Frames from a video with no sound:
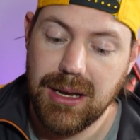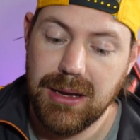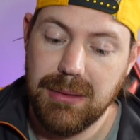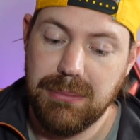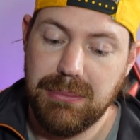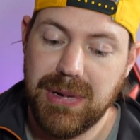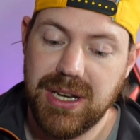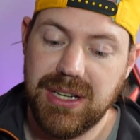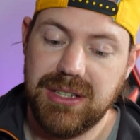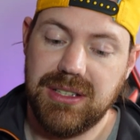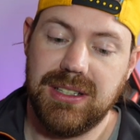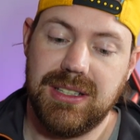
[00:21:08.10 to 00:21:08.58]

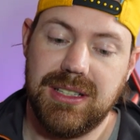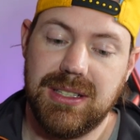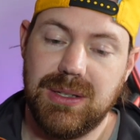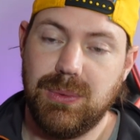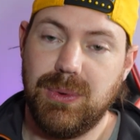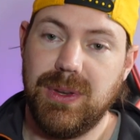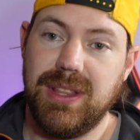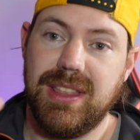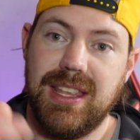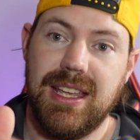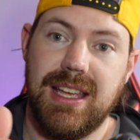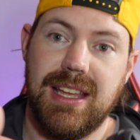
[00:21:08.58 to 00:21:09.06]
but just
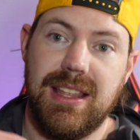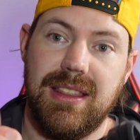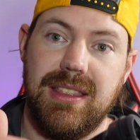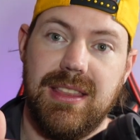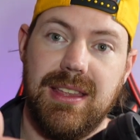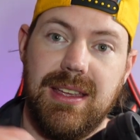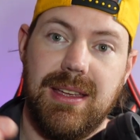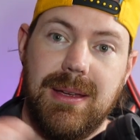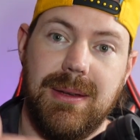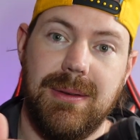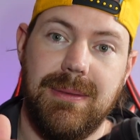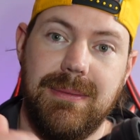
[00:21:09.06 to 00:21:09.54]
without
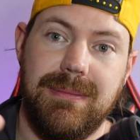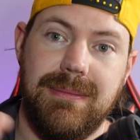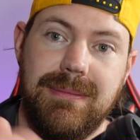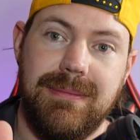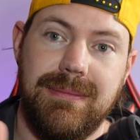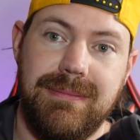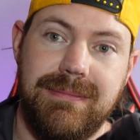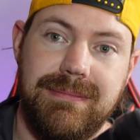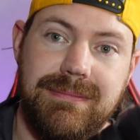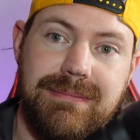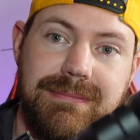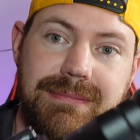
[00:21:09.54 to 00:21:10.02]
the
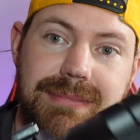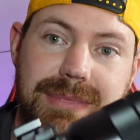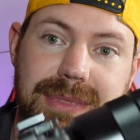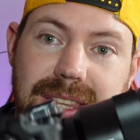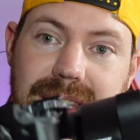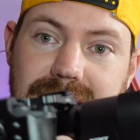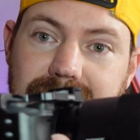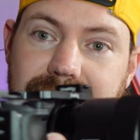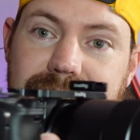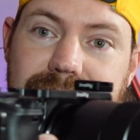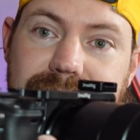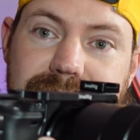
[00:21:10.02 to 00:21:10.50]

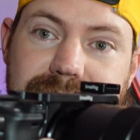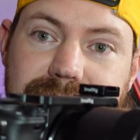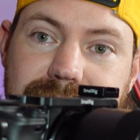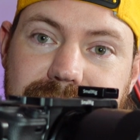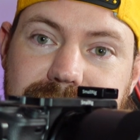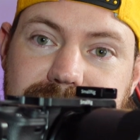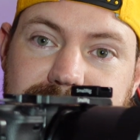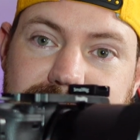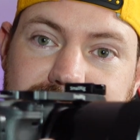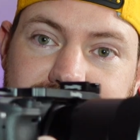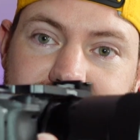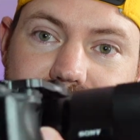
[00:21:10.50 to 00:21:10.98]

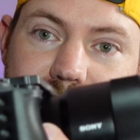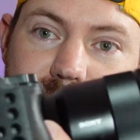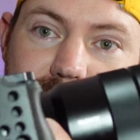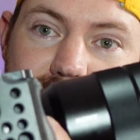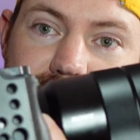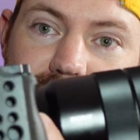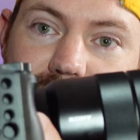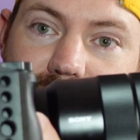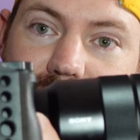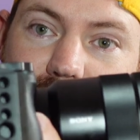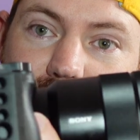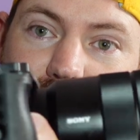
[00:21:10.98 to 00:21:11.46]
lenses,
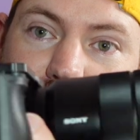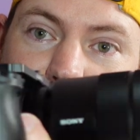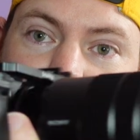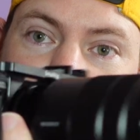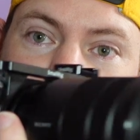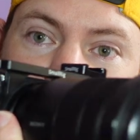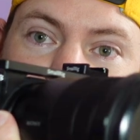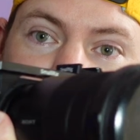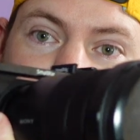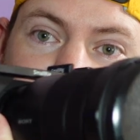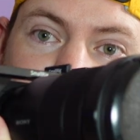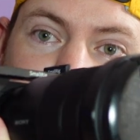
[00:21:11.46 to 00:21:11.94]
interchangeable
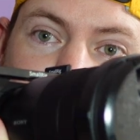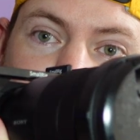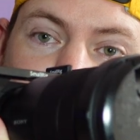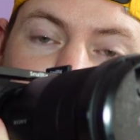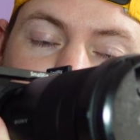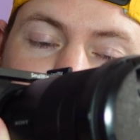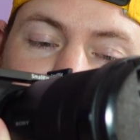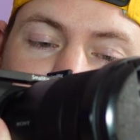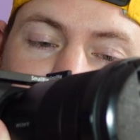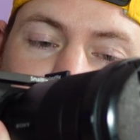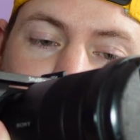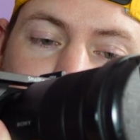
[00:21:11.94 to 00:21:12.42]
lens
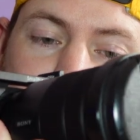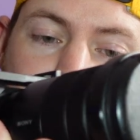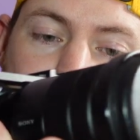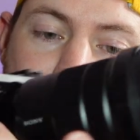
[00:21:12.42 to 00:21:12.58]
body.